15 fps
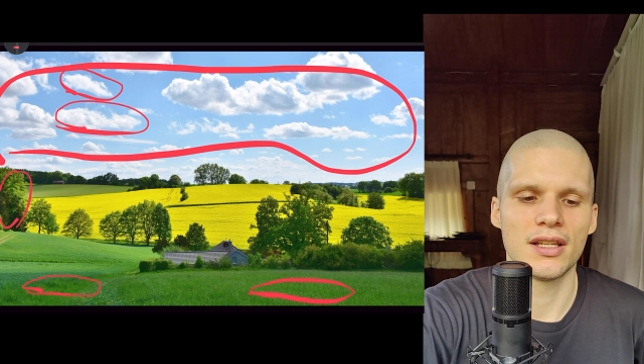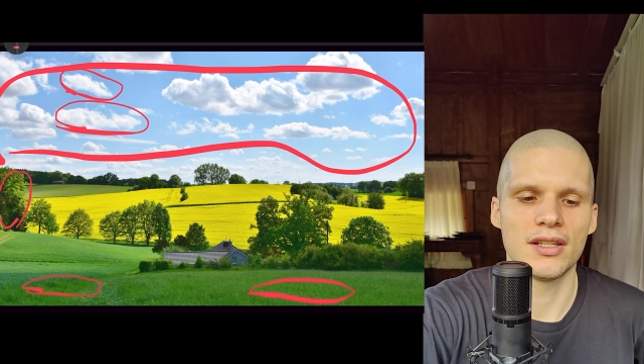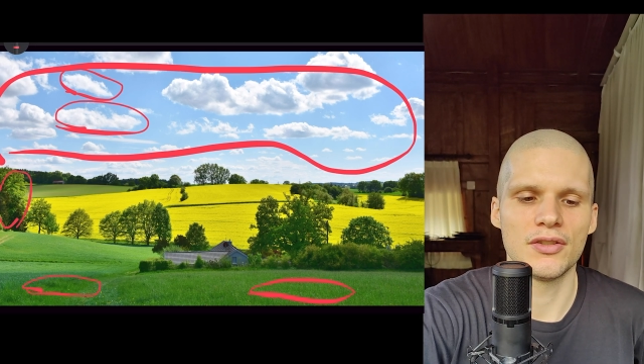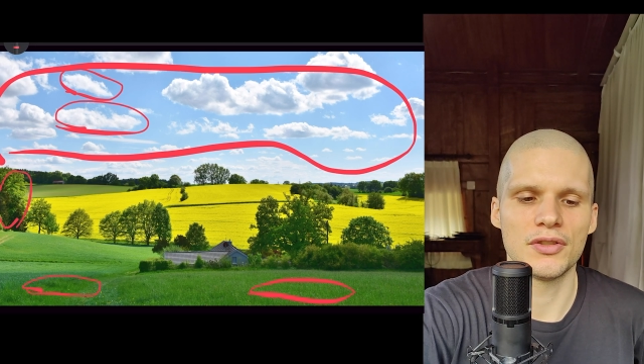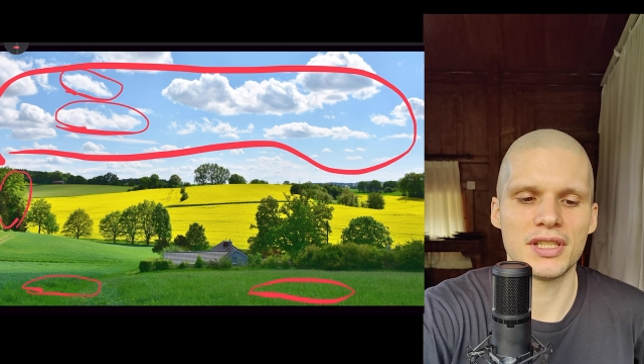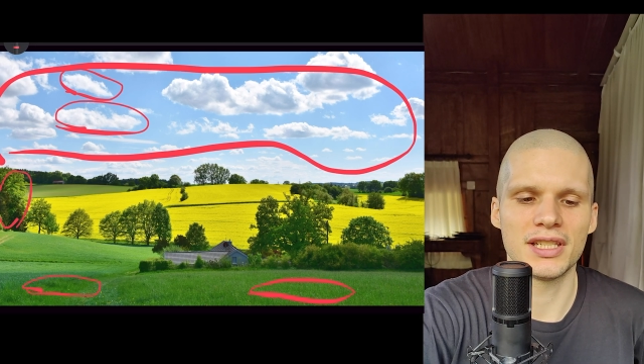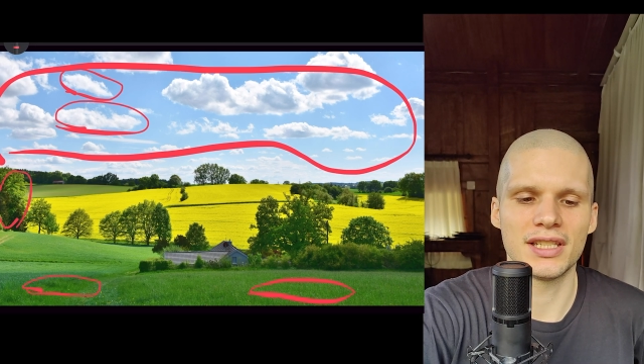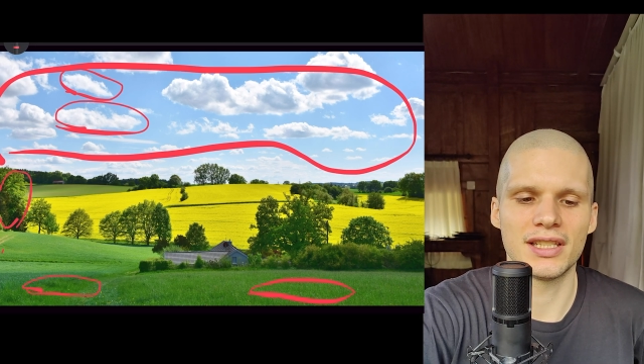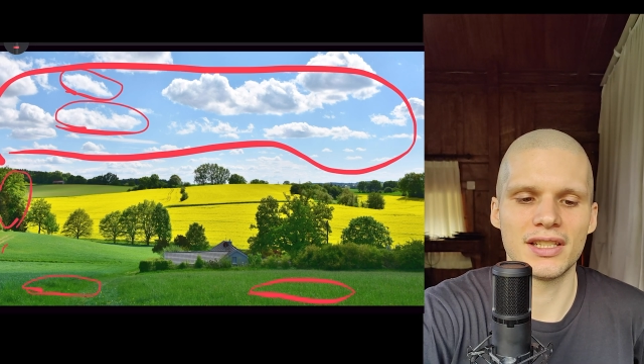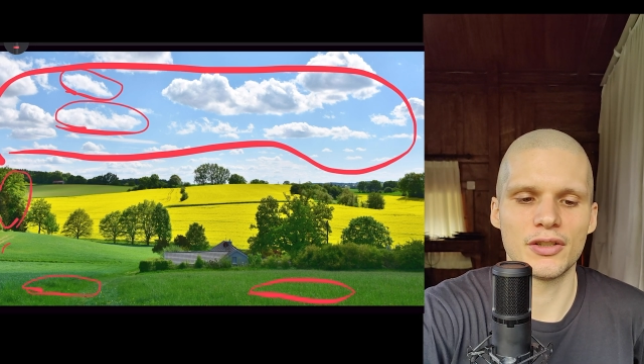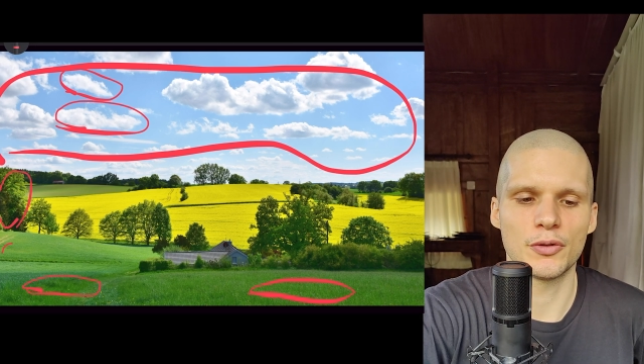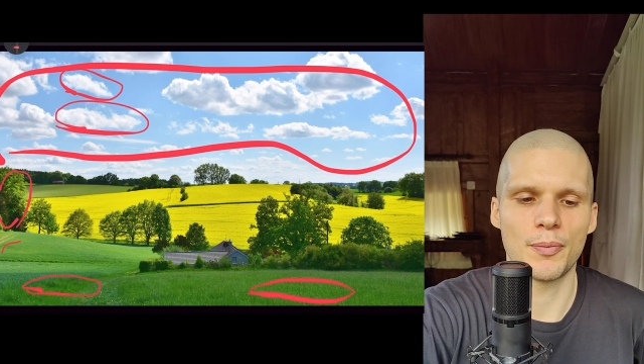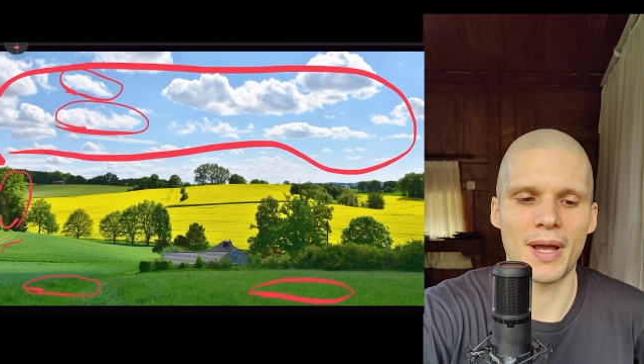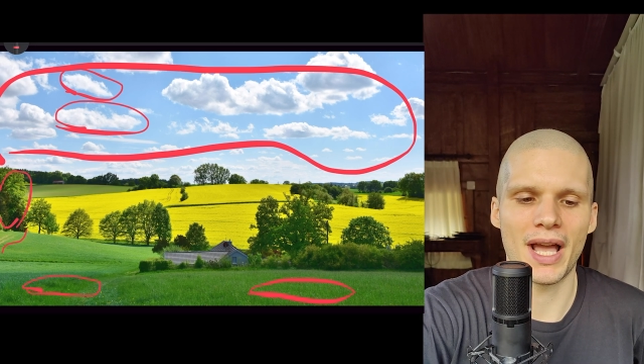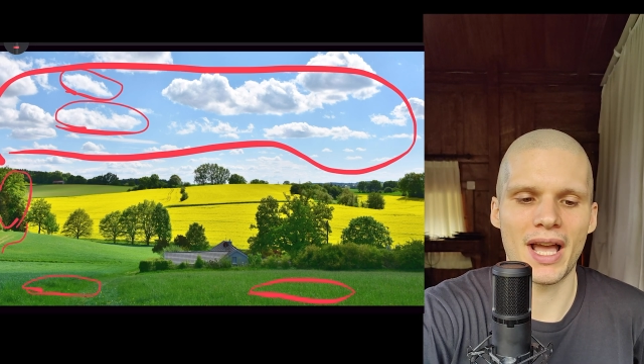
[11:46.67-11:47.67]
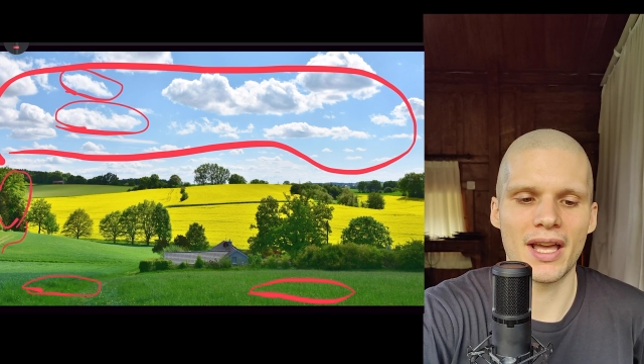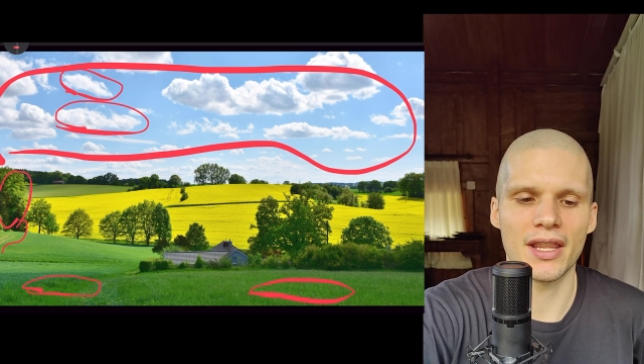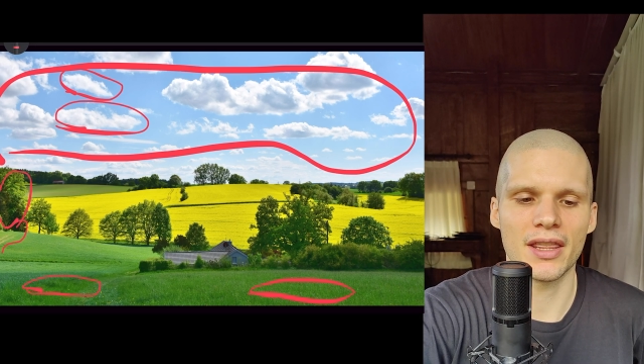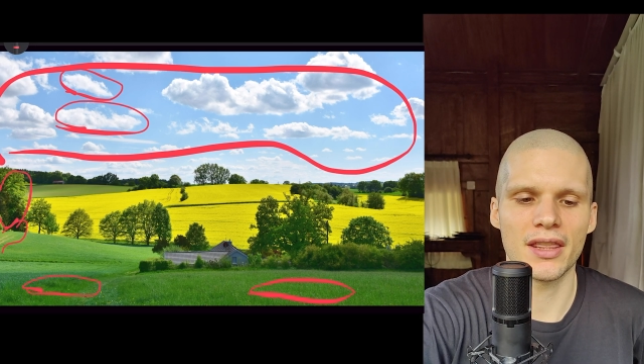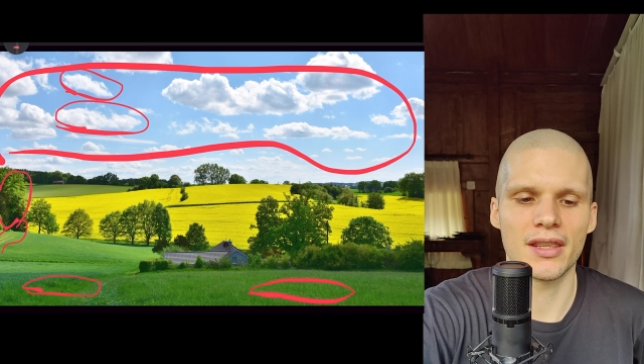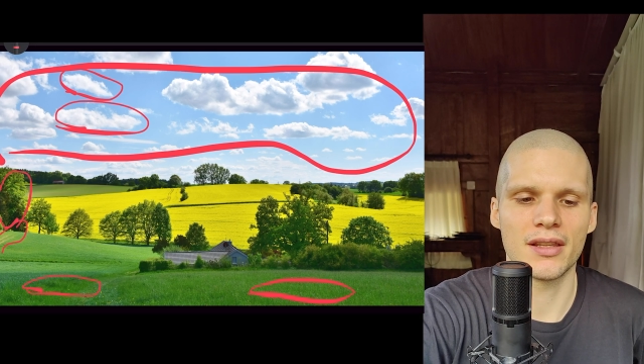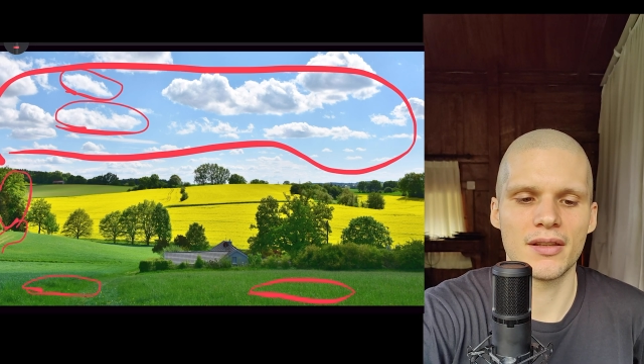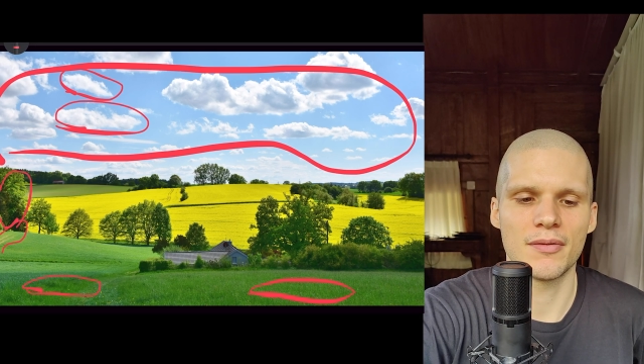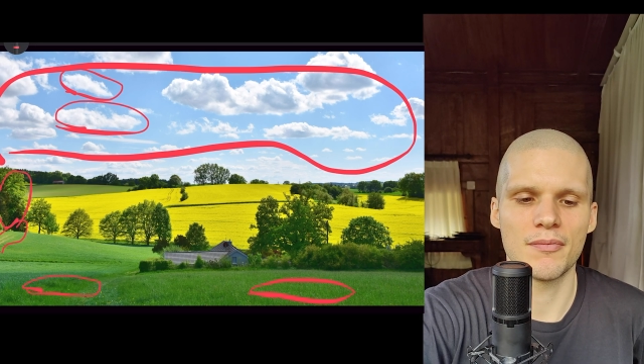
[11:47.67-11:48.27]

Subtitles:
You see a little path,